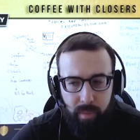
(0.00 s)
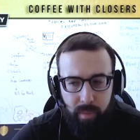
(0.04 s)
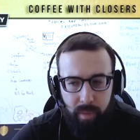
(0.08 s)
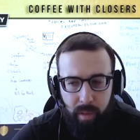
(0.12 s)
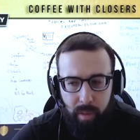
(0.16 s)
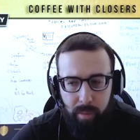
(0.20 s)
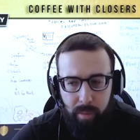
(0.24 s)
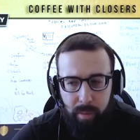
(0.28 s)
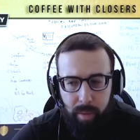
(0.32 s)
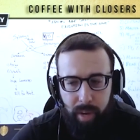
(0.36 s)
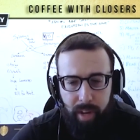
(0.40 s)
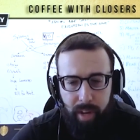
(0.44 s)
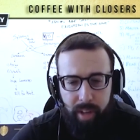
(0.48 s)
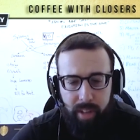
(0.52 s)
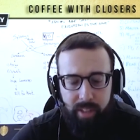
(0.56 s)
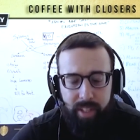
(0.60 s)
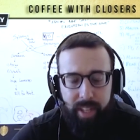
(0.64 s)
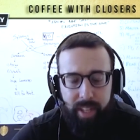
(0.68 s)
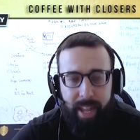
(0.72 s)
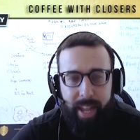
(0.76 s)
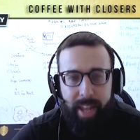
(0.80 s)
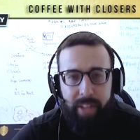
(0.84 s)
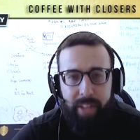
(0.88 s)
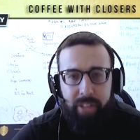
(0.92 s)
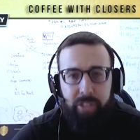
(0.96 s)
But
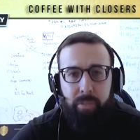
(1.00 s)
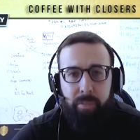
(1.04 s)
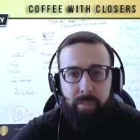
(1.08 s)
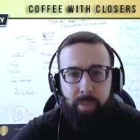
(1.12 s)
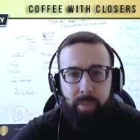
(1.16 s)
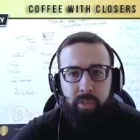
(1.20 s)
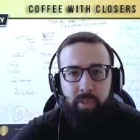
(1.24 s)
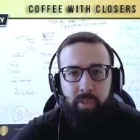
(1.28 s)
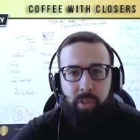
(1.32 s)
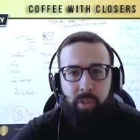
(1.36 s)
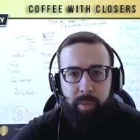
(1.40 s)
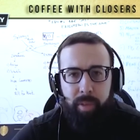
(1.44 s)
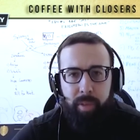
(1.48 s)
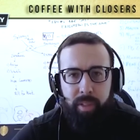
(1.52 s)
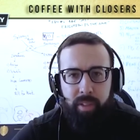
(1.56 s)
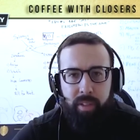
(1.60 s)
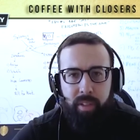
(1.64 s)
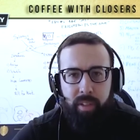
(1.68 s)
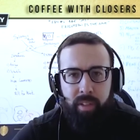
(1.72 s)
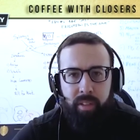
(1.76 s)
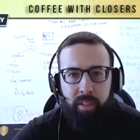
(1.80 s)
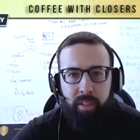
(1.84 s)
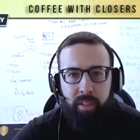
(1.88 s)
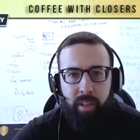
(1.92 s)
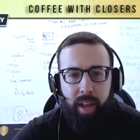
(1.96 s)
honestly, as you build your
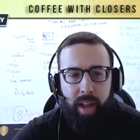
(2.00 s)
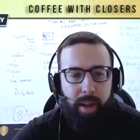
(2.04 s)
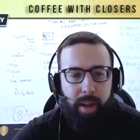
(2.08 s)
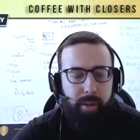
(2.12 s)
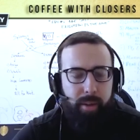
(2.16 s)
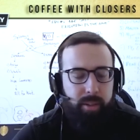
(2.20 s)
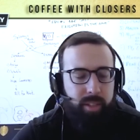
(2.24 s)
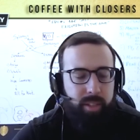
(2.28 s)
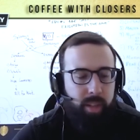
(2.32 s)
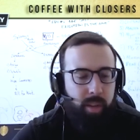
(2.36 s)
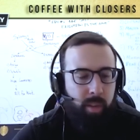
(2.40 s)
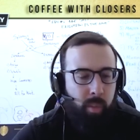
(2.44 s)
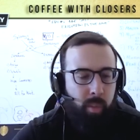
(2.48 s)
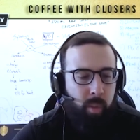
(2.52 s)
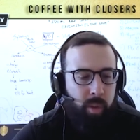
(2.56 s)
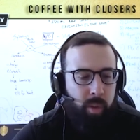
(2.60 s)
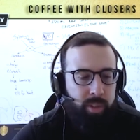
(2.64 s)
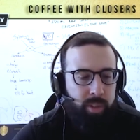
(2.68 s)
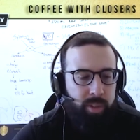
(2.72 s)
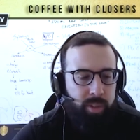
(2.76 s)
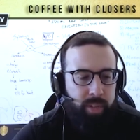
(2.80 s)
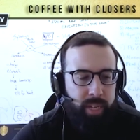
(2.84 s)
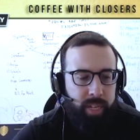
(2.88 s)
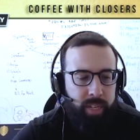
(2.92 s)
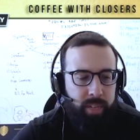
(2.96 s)
business, I would say
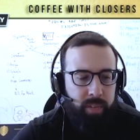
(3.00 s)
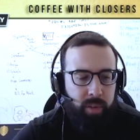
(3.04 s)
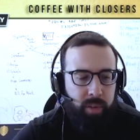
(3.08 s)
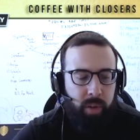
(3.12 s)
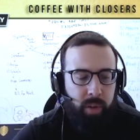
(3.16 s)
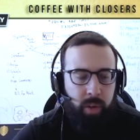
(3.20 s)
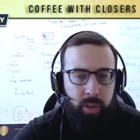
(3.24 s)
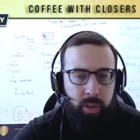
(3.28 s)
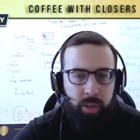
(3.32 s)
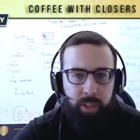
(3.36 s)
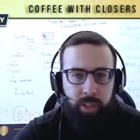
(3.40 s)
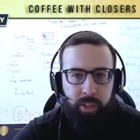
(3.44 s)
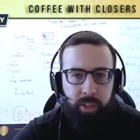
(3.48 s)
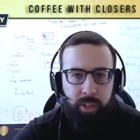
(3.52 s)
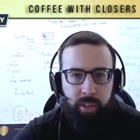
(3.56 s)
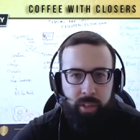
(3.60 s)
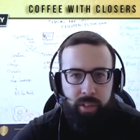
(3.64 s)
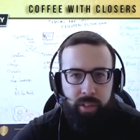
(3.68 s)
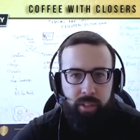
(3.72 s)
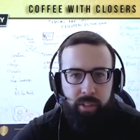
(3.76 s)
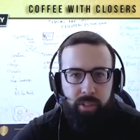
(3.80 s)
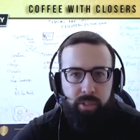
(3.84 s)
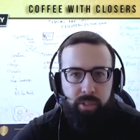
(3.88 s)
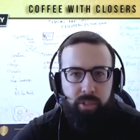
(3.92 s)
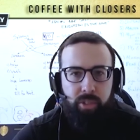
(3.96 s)
once you get to 100
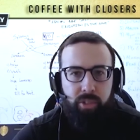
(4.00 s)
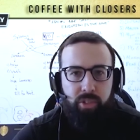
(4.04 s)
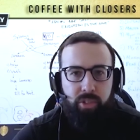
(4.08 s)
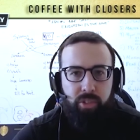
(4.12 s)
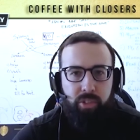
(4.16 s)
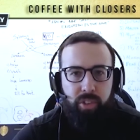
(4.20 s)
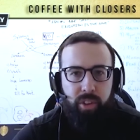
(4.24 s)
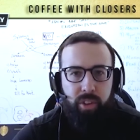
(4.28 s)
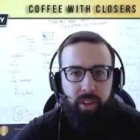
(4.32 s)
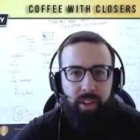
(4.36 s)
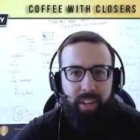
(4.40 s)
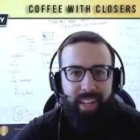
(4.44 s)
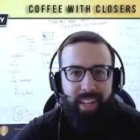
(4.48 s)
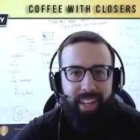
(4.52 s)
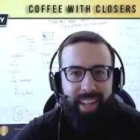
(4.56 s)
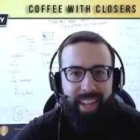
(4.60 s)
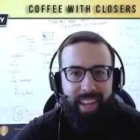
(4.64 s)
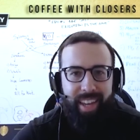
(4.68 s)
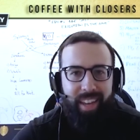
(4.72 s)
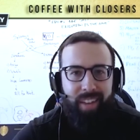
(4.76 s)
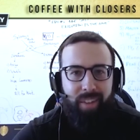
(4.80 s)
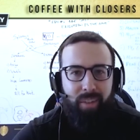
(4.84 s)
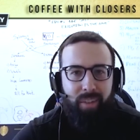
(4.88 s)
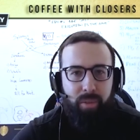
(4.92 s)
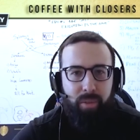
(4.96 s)
units, you should start
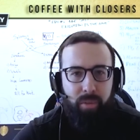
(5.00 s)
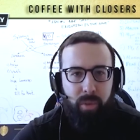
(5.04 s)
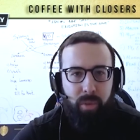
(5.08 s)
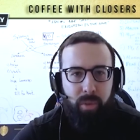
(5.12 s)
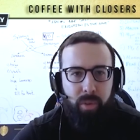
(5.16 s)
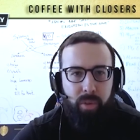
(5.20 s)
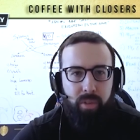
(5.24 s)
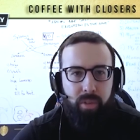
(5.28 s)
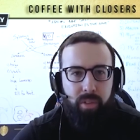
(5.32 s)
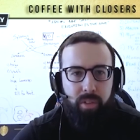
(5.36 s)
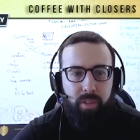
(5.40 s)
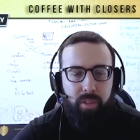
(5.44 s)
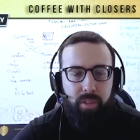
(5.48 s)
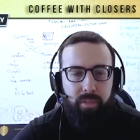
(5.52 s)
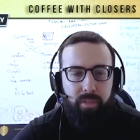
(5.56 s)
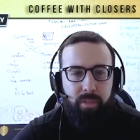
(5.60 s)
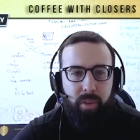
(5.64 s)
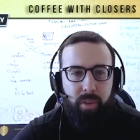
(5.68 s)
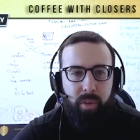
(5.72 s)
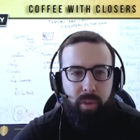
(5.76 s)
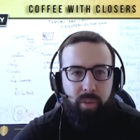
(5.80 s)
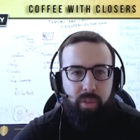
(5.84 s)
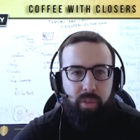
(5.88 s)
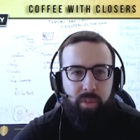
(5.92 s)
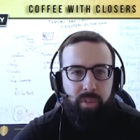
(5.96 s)
gaining referrals to
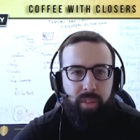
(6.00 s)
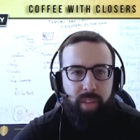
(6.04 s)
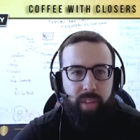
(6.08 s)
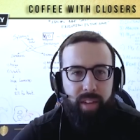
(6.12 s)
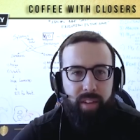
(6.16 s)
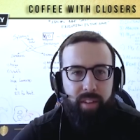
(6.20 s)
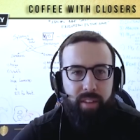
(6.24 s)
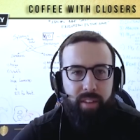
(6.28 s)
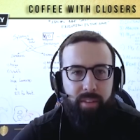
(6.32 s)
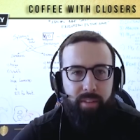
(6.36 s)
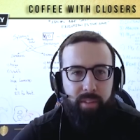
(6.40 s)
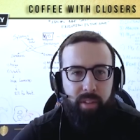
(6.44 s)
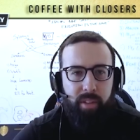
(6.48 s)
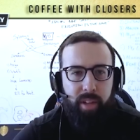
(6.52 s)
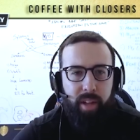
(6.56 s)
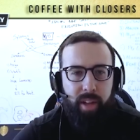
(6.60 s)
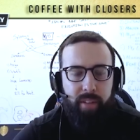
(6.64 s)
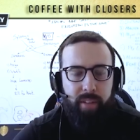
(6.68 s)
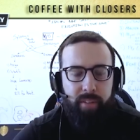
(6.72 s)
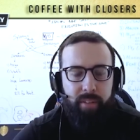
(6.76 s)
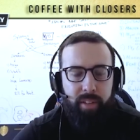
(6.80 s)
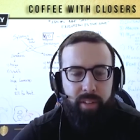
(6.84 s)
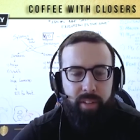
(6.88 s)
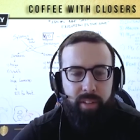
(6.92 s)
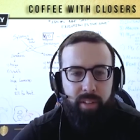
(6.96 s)
folks who have gained a level of
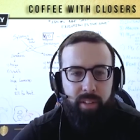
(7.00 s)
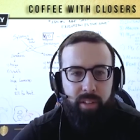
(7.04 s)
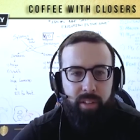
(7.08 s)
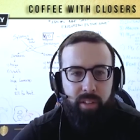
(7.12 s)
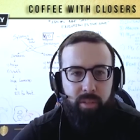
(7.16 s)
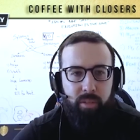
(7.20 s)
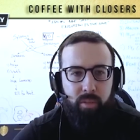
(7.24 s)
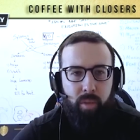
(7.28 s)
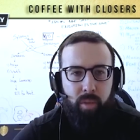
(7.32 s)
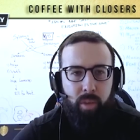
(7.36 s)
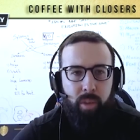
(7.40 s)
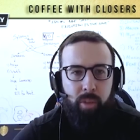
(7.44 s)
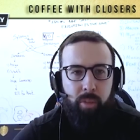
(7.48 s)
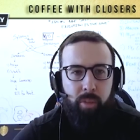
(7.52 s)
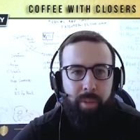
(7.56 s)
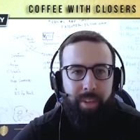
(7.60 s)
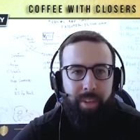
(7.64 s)
confidence in you, whether it be a